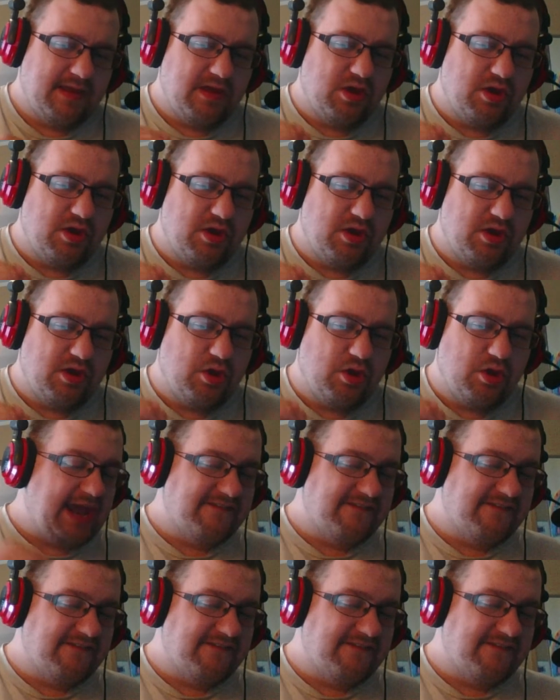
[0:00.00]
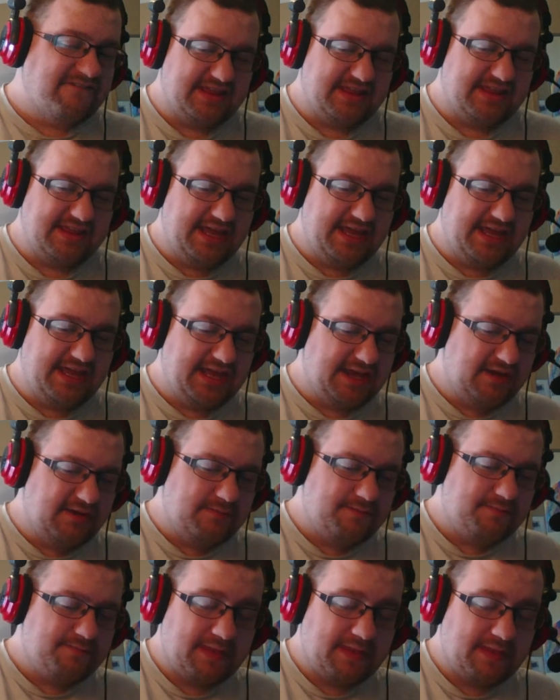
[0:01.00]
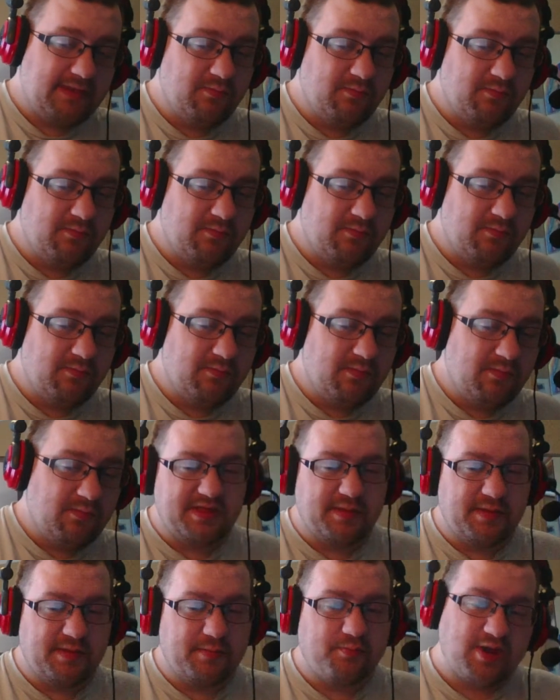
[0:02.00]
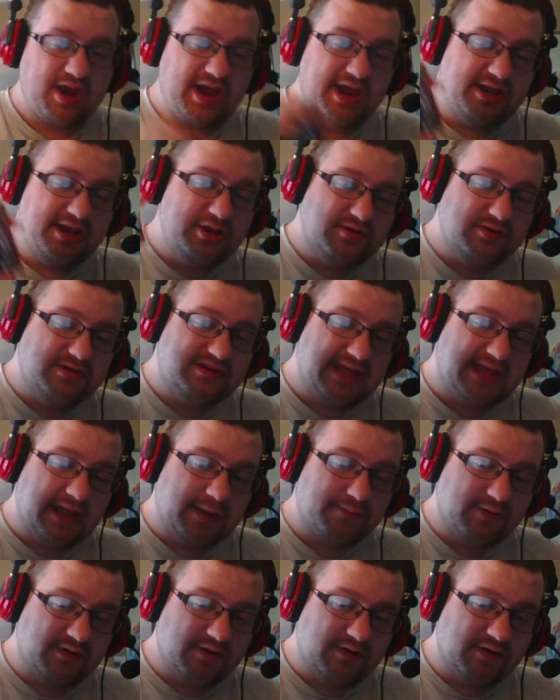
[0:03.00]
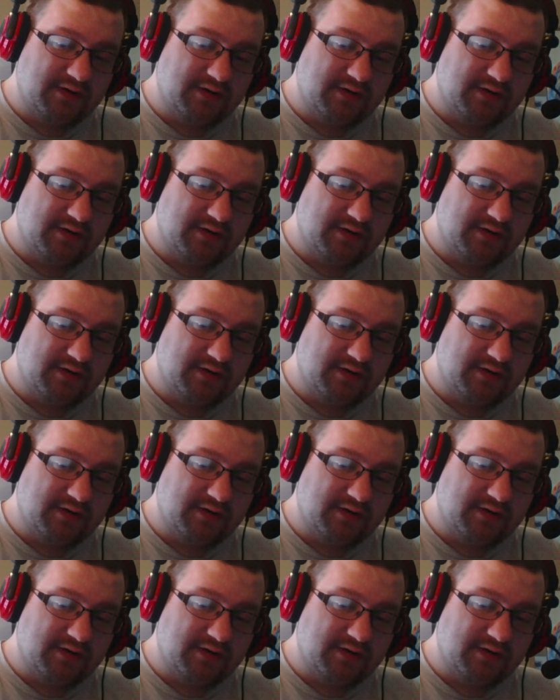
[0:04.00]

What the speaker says: I am finally here with a brand new deck profile.